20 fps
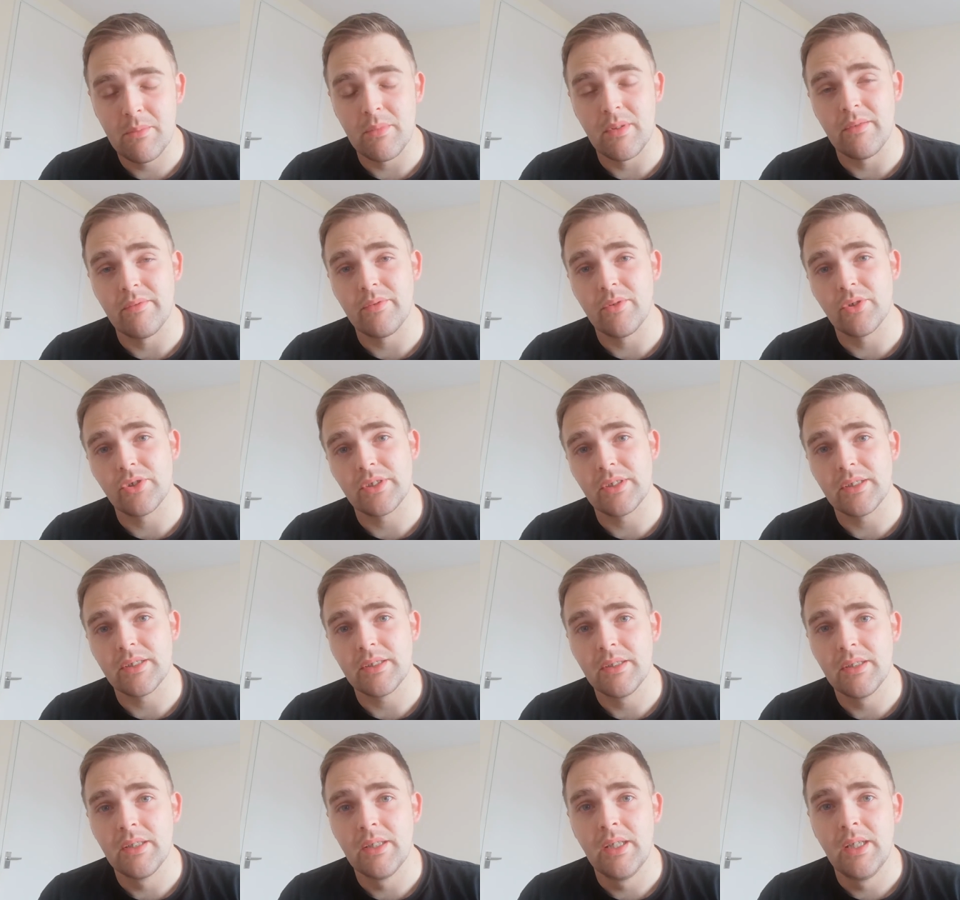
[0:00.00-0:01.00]
But
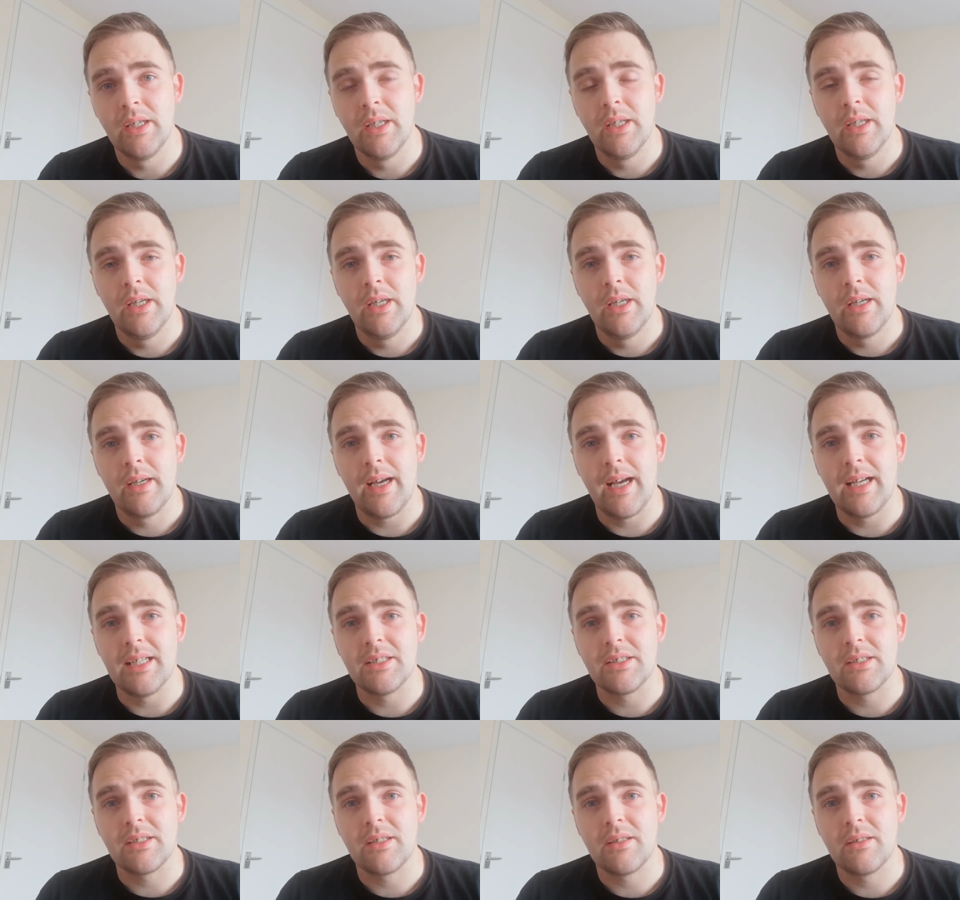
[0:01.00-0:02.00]
unfortunately,
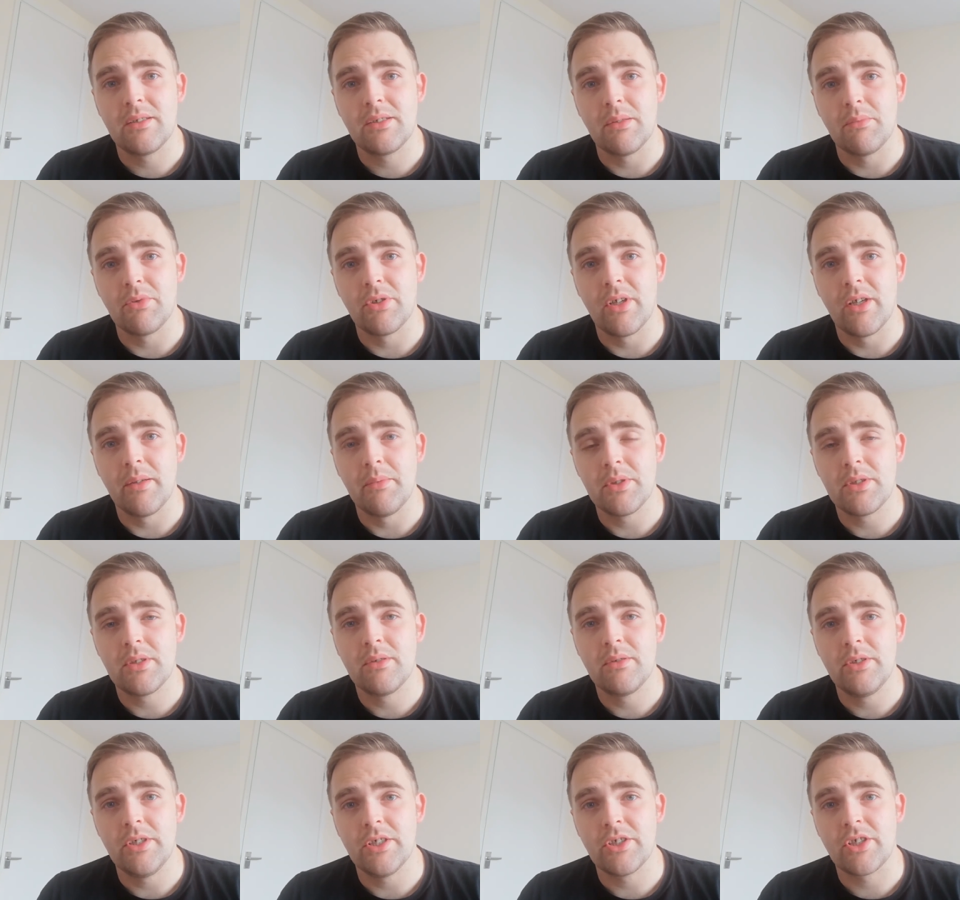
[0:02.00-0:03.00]
as
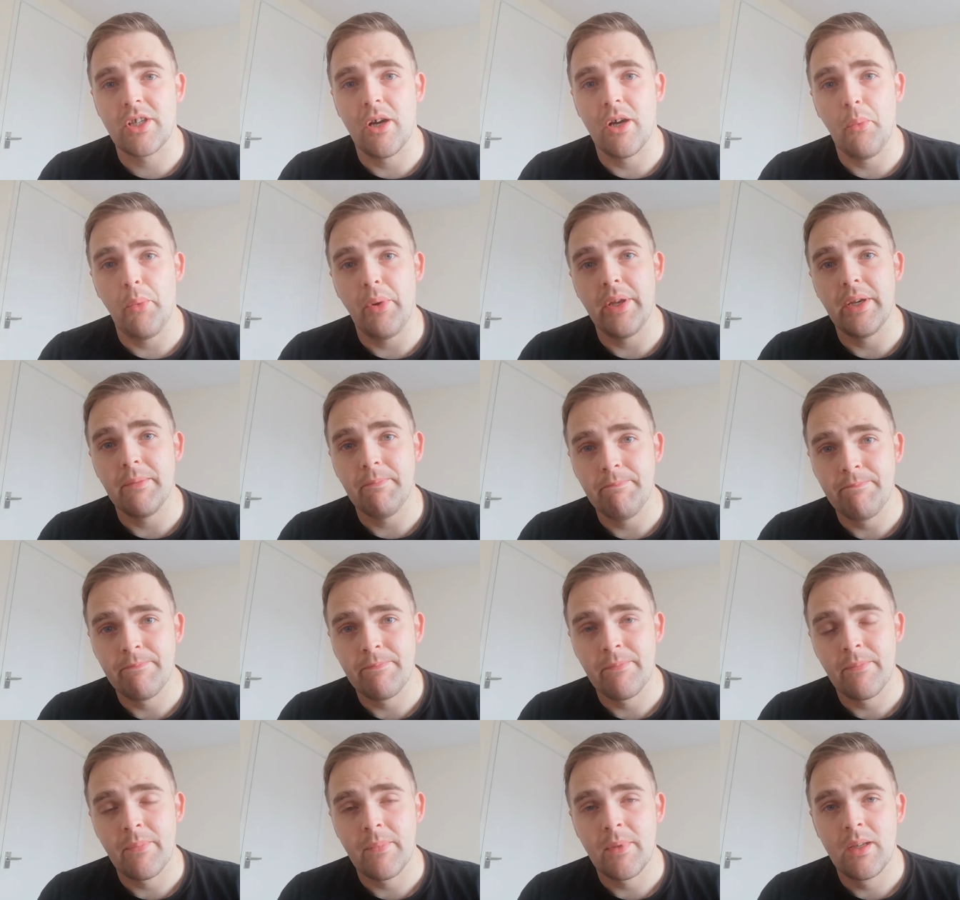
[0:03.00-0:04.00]
sometimes, you just can't win.
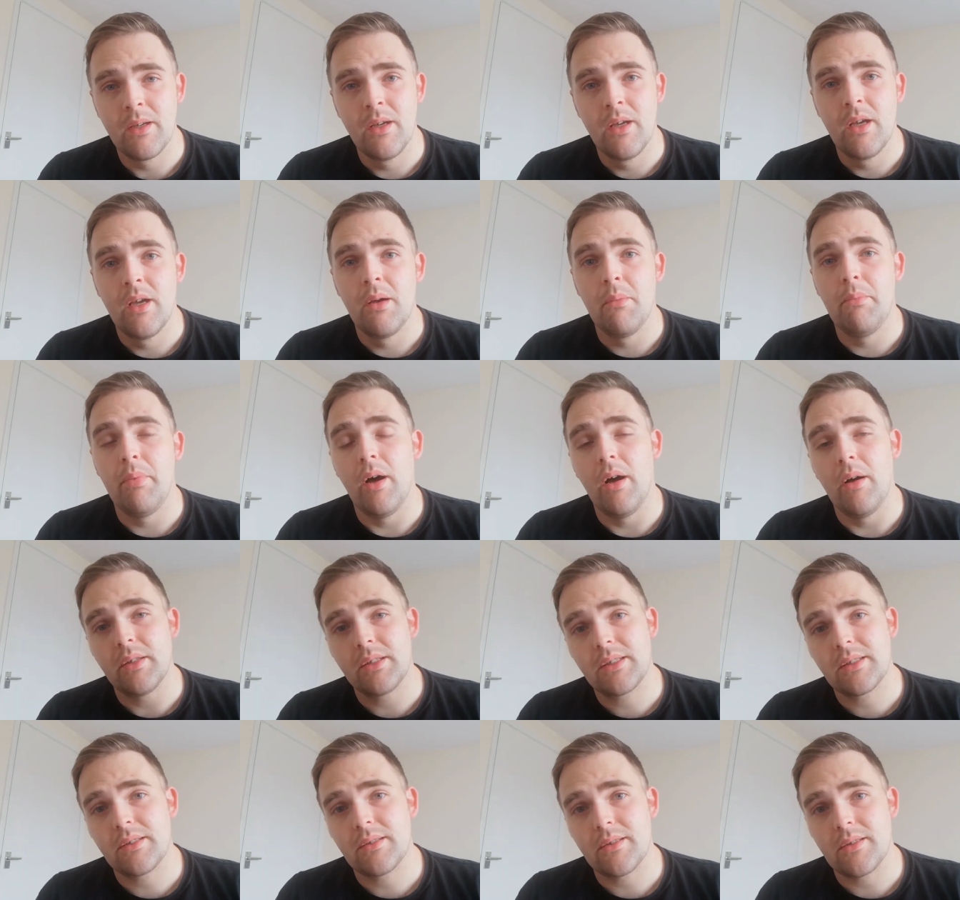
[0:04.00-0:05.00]

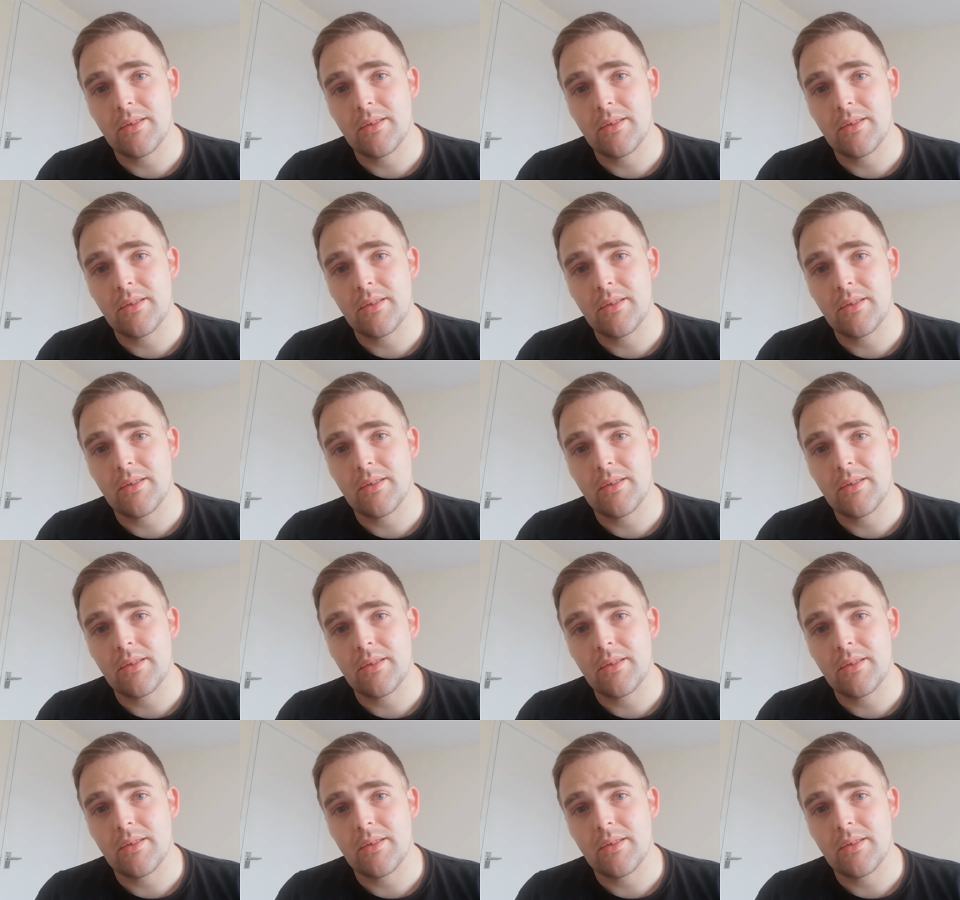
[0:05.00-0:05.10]
But